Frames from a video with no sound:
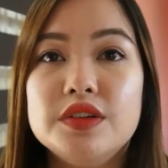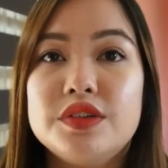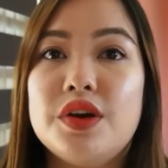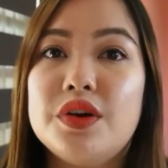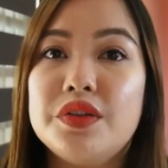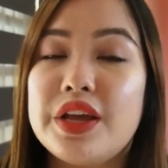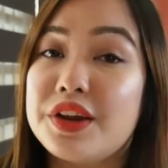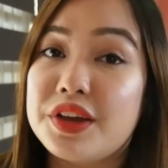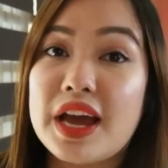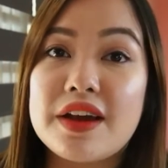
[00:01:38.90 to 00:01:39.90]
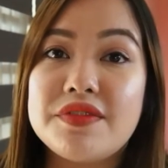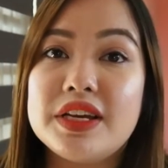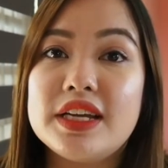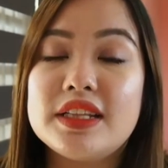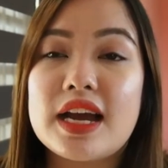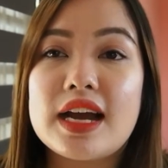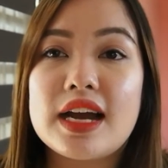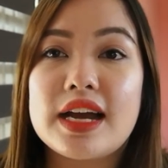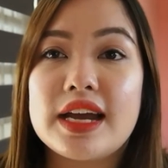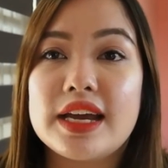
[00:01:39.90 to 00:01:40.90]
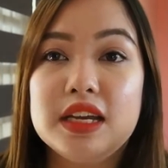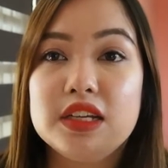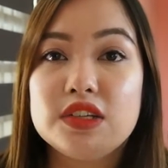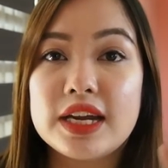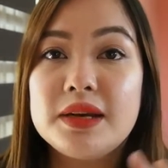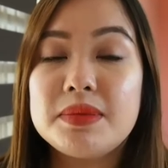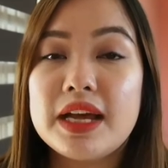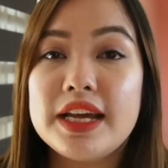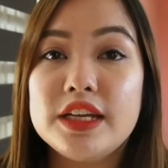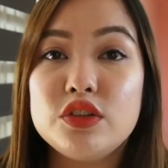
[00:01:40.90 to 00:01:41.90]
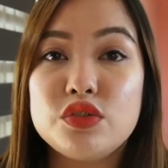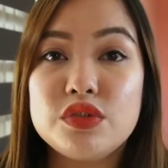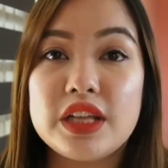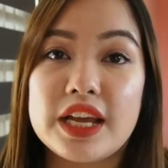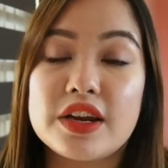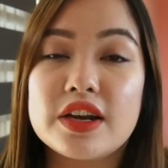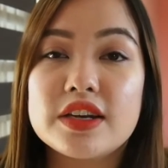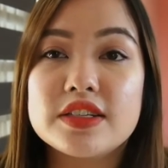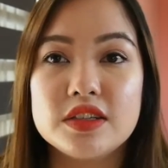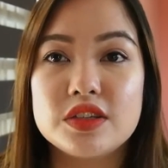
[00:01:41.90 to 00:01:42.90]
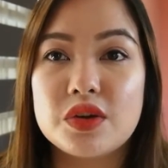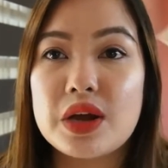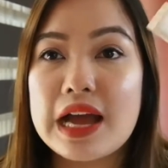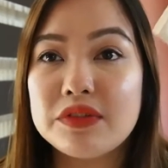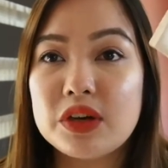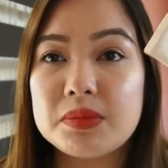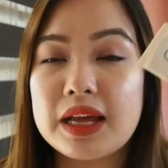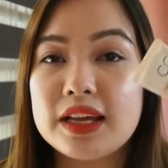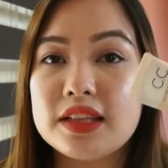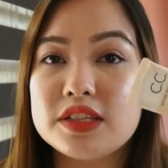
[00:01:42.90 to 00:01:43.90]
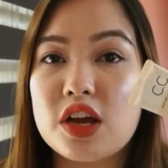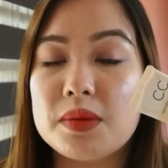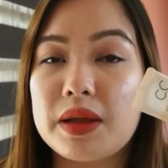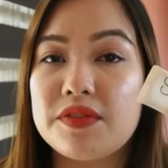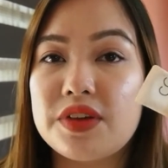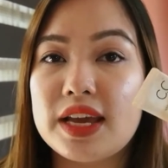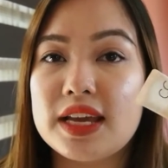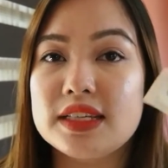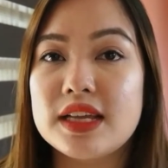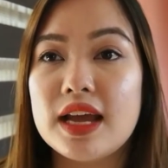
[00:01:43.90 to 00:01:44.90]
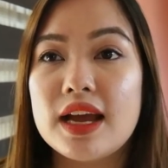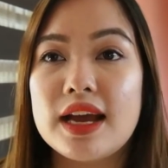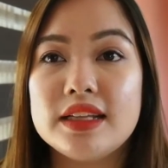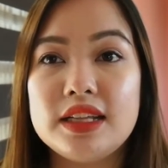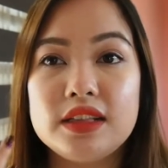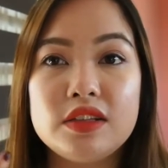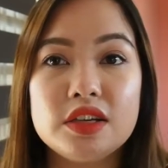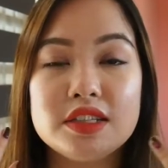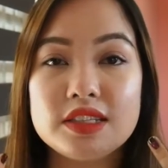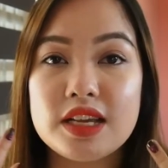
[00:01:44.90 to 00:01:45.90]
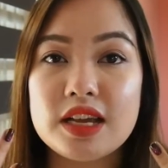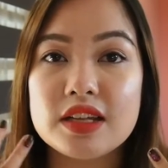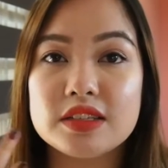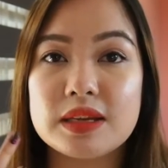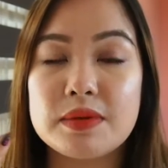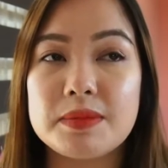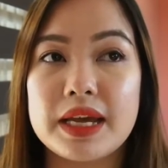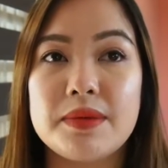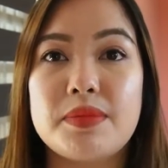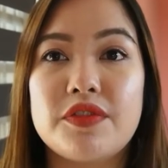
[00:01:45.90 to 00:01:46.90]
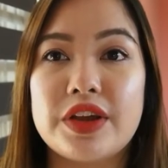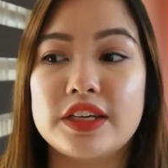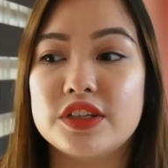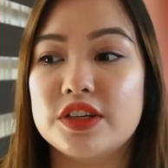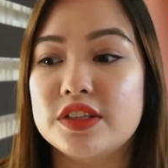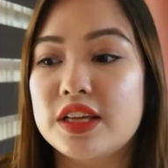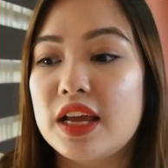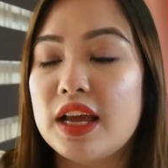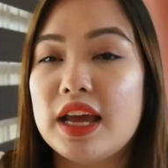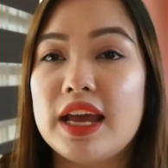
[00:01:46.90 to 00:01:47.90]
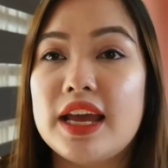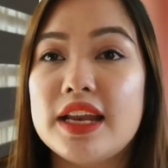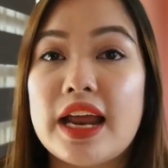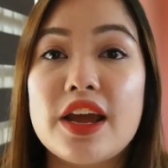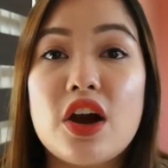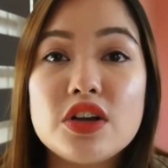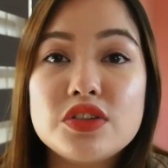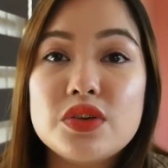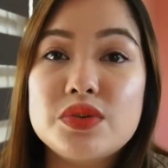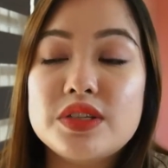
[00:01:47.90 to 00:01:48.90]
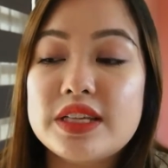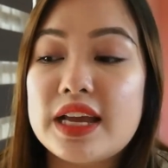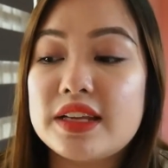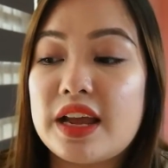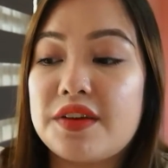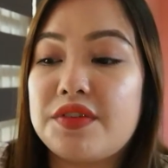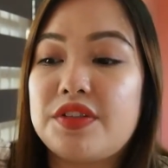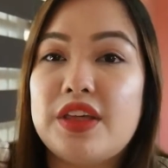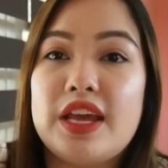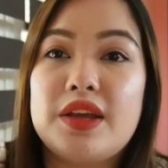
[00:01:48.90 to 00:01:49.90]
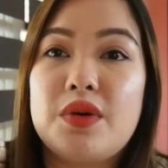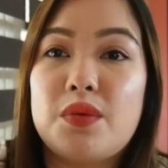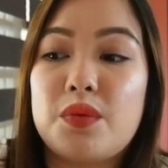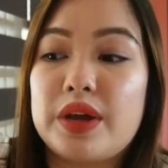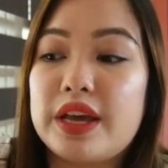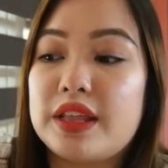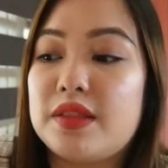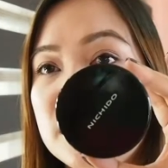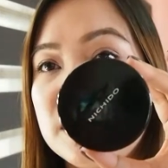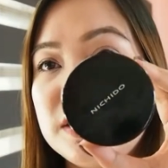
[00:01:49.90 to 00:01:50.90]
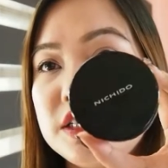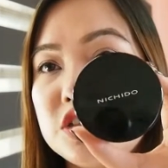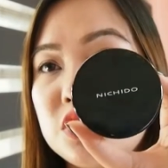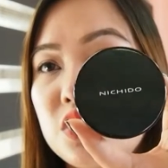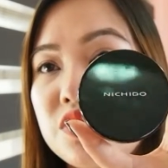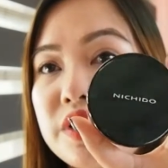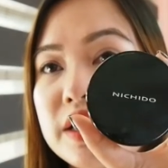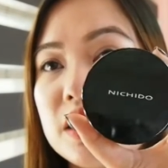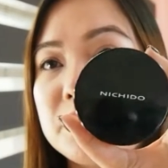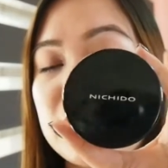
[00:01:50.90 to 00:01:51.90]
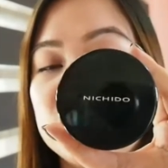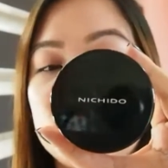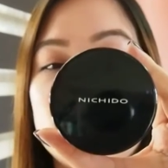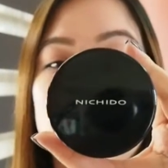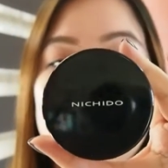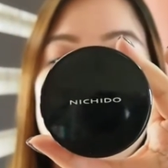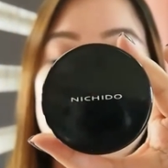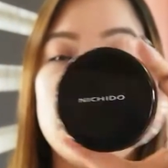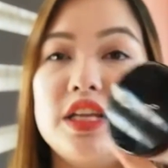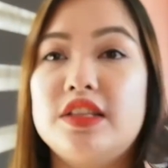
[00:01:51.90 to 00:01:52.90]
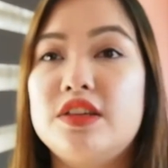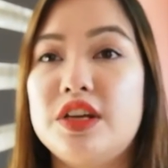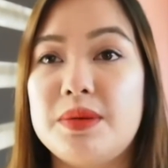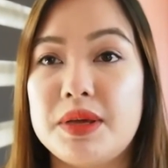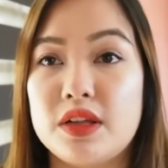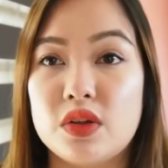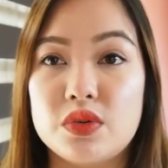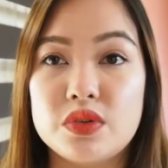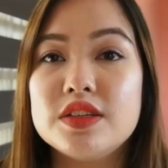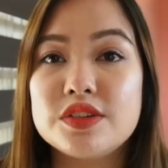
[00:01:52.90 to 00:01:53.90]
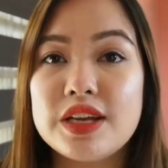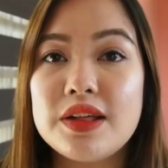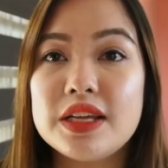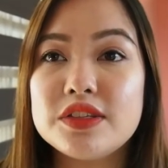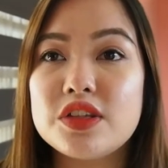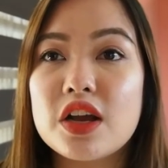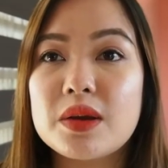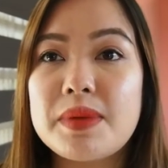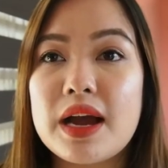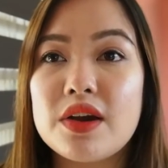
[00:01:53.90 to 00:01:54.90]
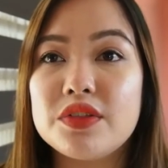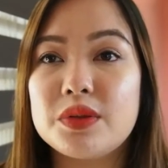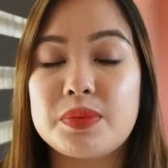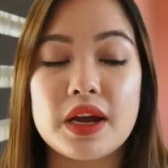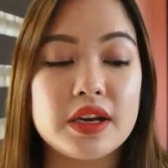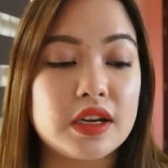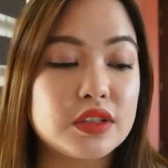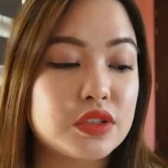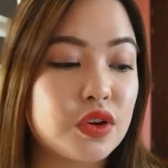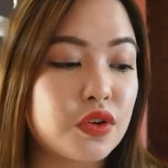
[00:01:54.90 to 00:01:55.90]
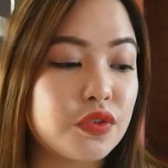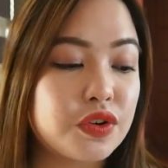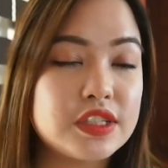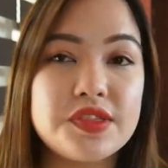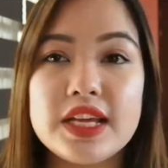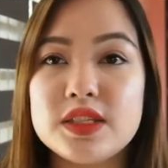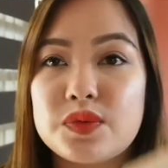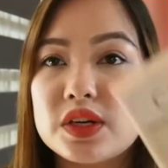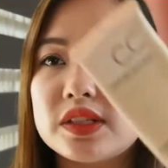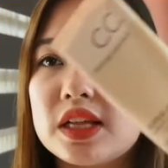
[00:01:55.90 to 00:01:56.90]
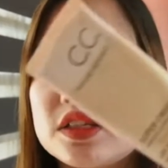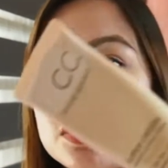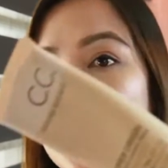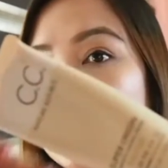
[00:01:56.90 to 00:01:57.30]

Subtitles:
So there you have it. I tried applying 2 layers. So after applying this on my face, I did conceal some of my imperfections, and I also set everything with Nichido Final Powder in the shade Creamy Glow. So now let's talk about the product. So first things first, let's talk